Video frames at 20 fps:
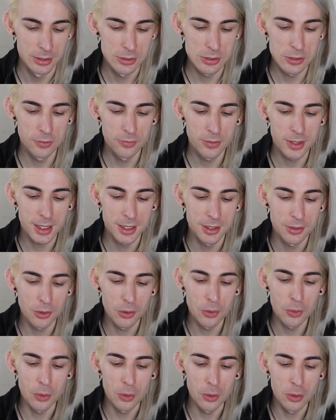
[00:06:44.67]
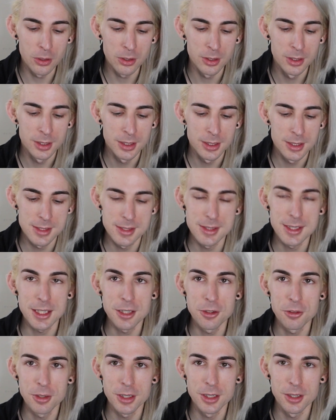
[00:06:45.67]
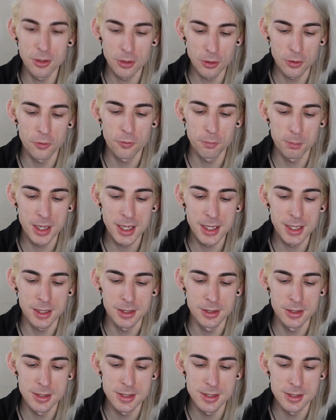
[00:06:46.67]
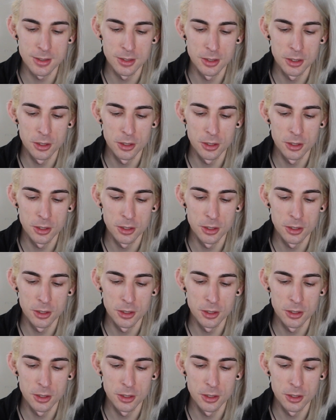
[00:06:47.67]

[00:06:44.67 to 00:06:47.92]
to thank all sacred earth beings